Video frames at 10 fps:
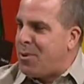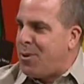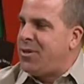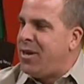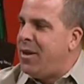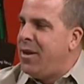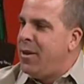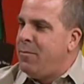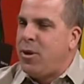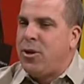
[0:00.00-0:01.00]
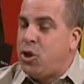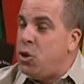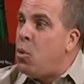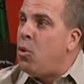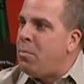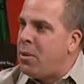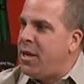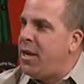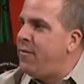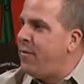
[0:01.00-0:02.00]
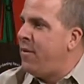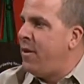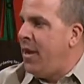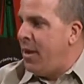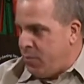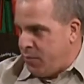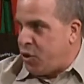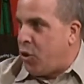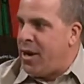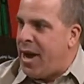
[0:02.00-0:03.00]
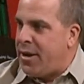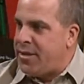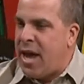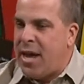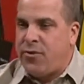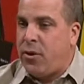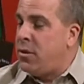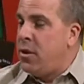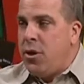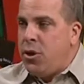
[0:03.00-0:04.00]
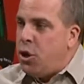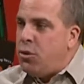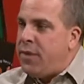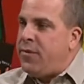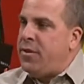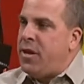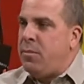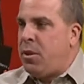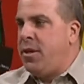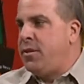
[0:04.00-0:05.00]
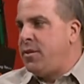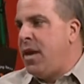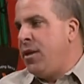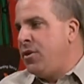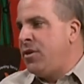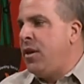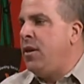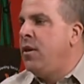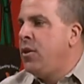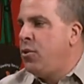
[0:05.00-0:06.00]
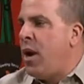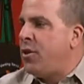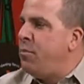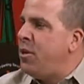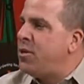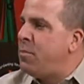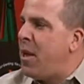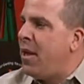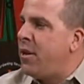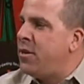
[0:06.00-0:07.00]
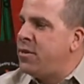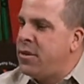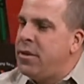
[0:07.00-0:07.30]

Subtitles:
in person because you won't believe it started out as asphalt. No different than the places that you see throughout the municipalities.